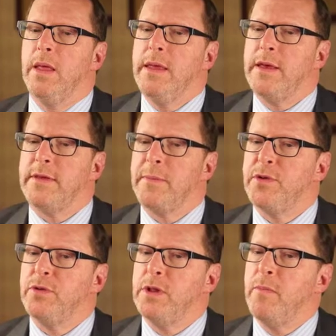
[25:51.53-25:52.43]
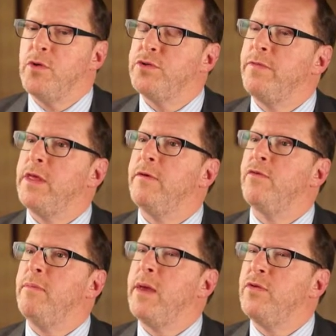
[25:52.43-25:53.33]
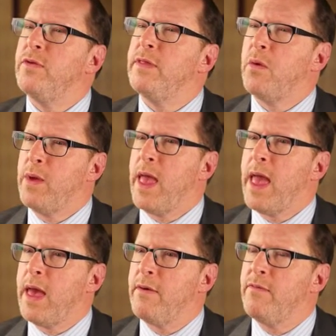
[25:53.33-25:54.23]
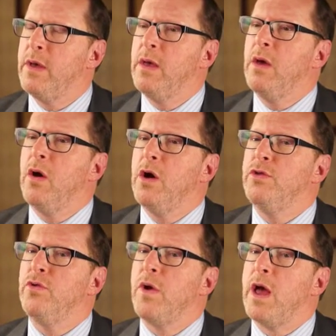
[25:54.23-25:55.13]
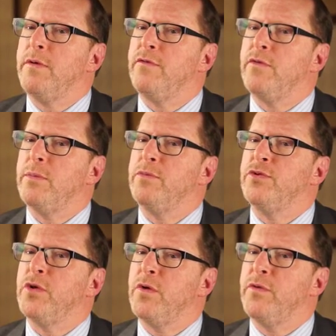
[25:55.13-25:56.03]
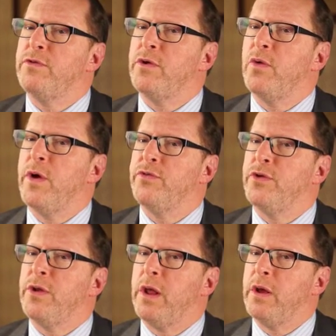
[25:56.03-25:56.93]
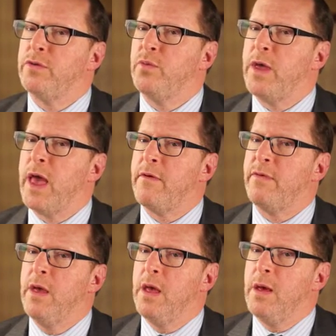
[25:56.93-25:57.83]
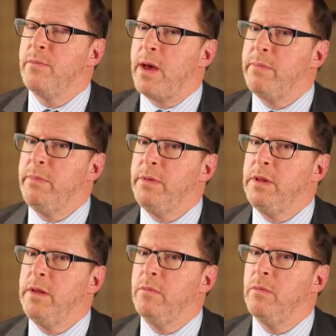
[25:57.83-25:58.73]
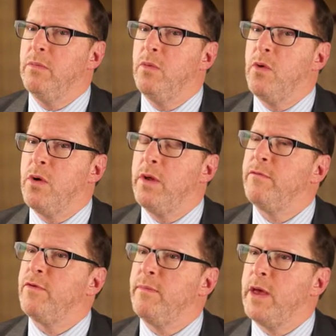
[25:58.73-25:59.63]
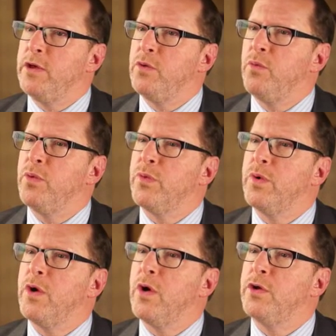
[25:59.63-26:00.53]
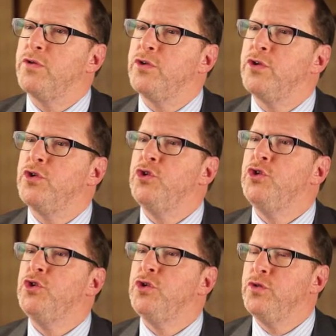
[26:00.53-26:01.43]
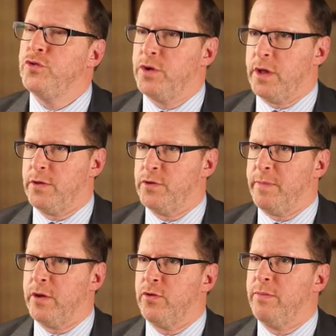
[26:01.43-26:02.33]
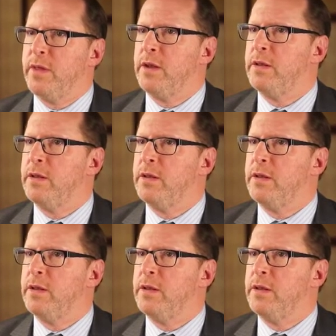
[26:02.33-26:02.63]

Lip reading: Yes, absolutely. Most of the information that we have are derived from surveys and questionnaires. We have probably more information with regards to children on the spectrum than